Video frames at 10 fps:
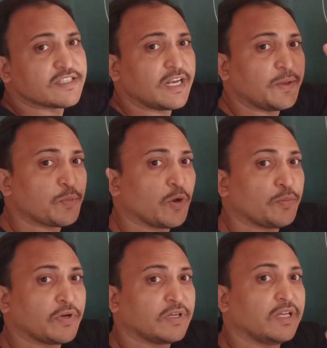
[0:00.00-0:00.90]
three
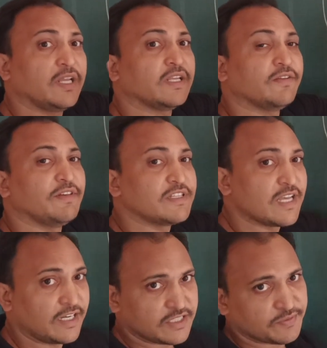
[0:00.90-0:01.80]
property will
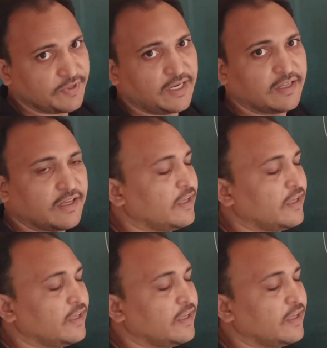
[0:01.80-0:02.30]
satisfied.